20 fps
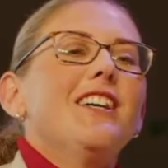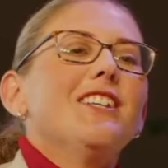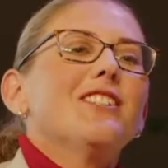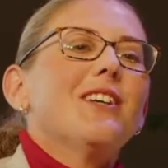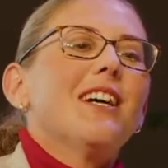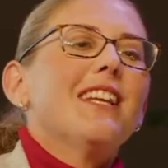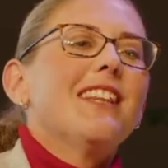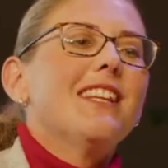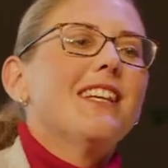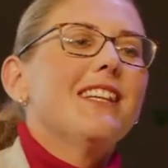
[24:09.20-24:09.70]

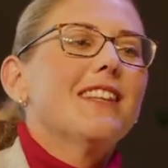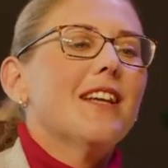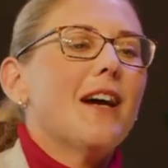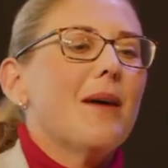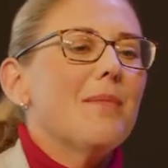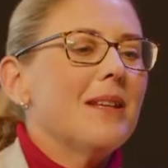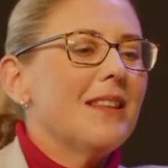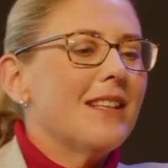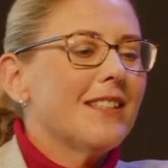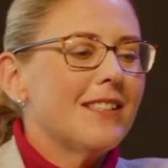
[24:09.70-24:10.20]
I think that, I
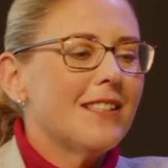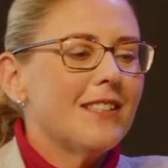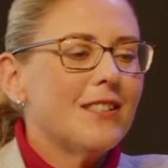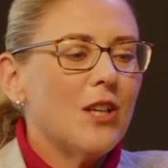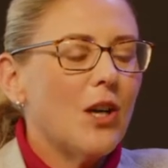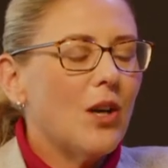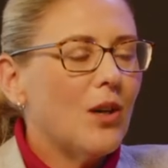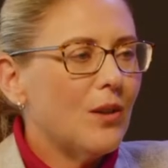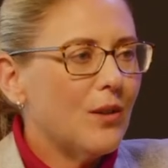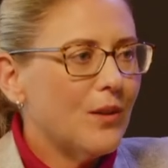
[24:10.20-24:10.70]
mean, this is
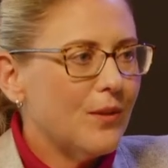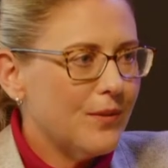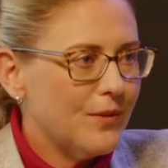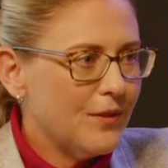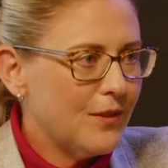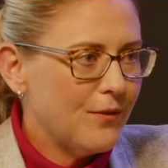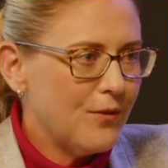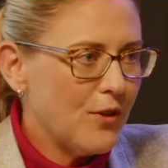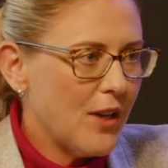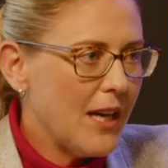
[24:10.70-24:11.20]
the whole
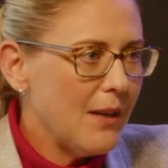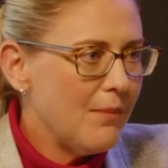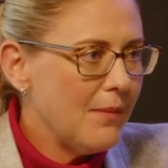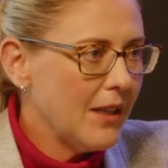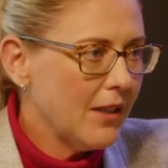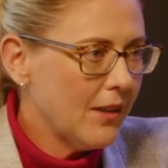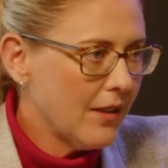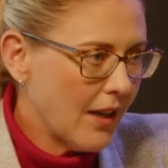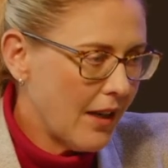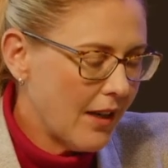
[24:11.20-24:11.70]

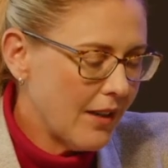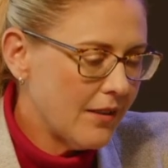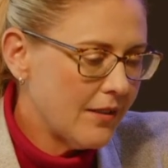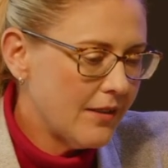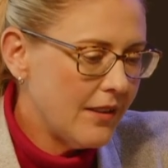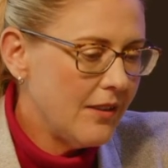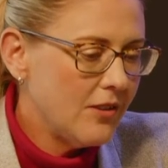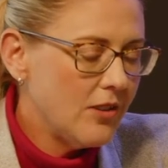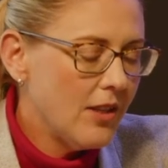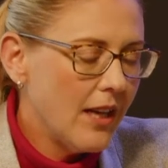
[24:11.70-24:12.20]
framing.
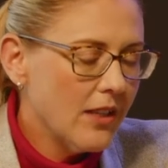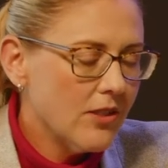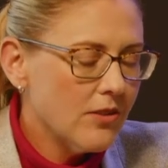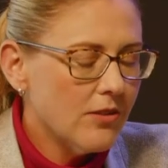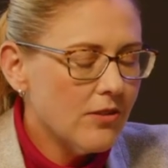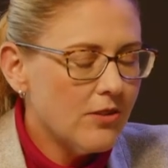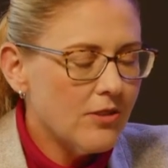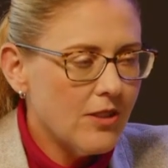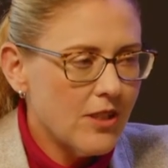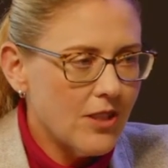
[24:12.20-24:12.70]

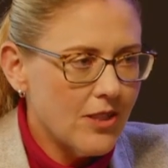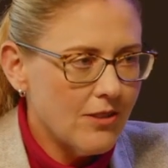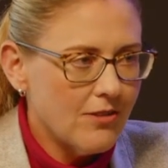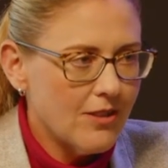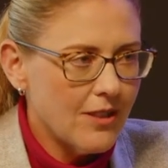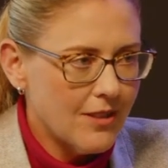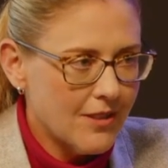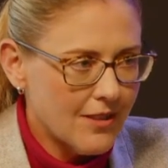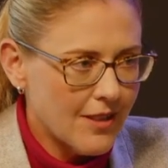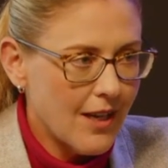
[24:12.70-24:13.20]
National Treasury
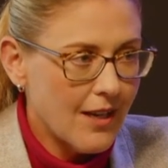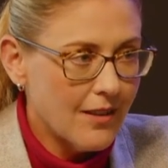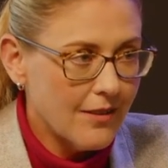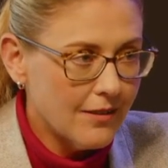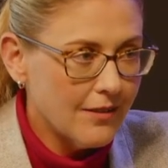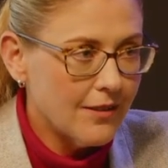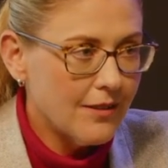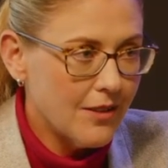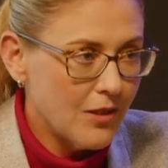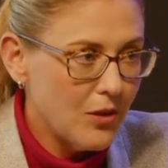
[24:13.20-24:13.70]
has
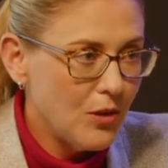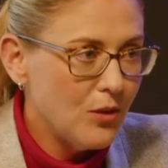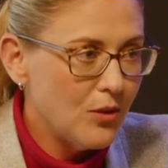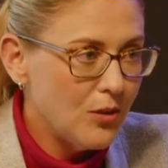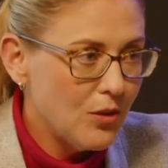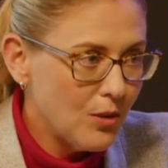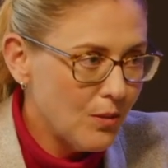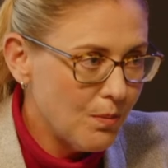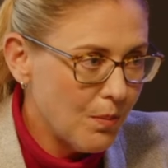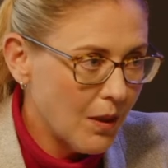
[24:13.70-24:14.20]
titled it the new
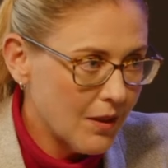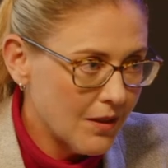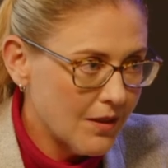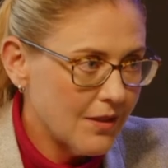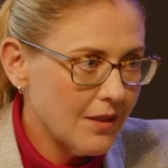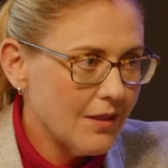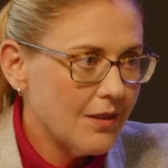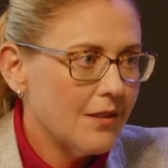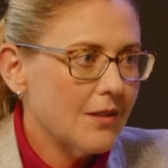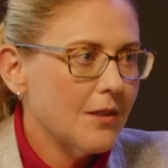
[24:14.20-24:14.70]
two-pot
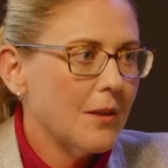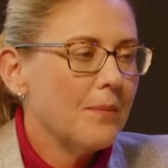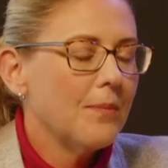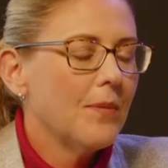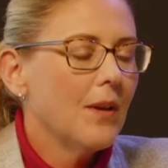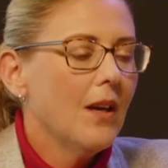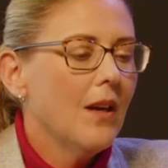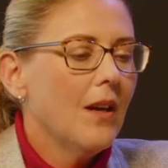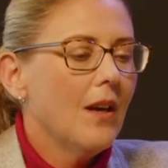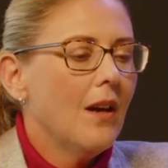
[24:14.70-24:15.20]
system.
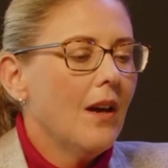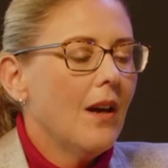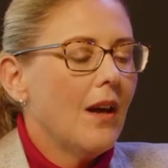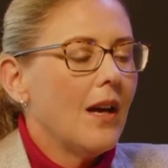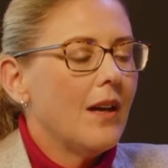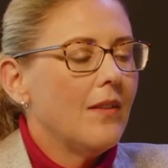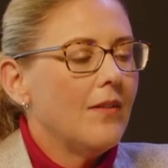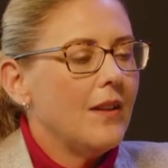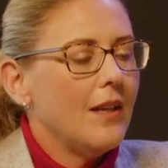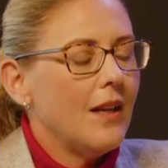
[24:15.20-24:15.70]

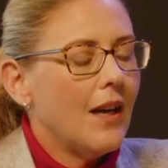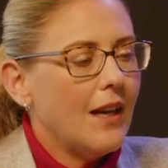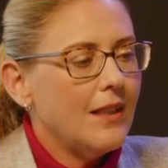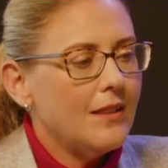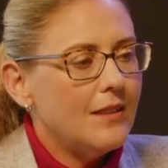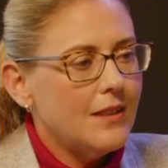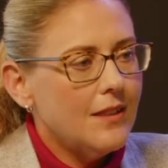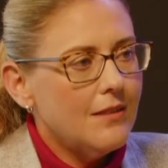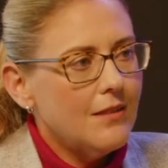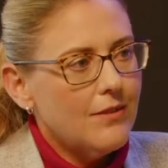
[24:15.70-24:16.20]
And the
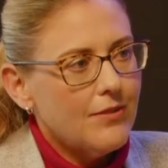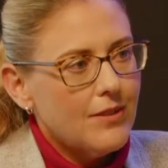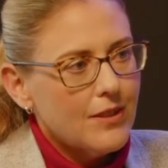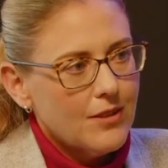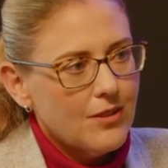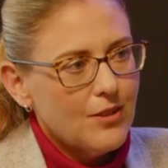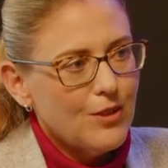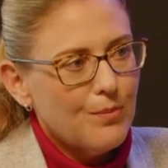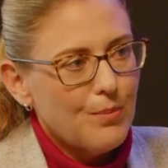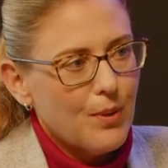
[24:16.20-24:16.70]
idea of the
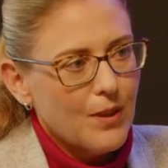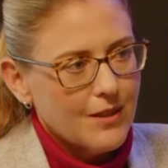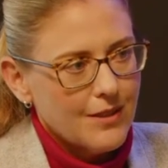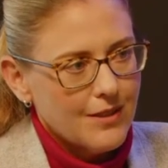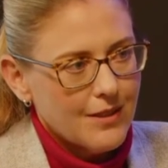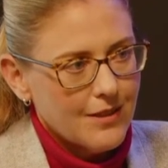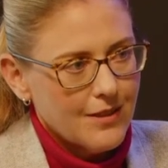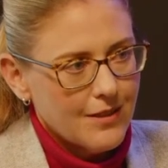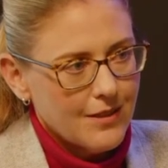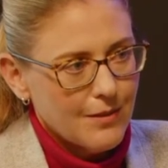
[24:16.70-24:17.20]
two-pot
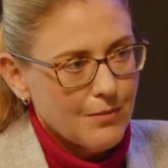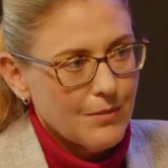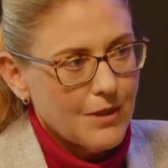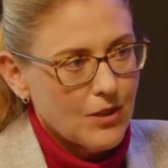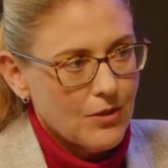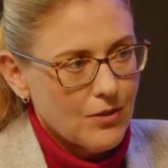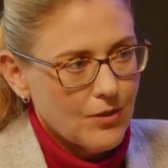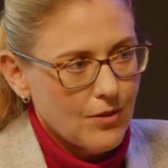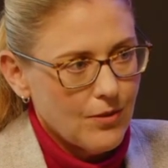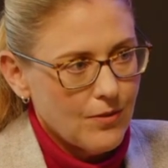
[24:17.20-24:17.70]
system is
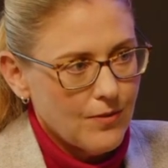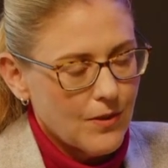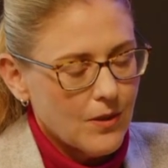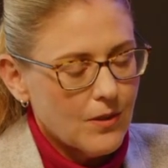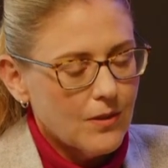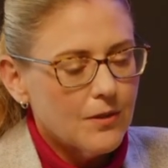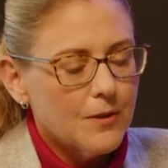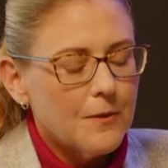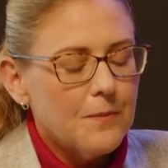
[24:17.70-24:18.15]
twofold.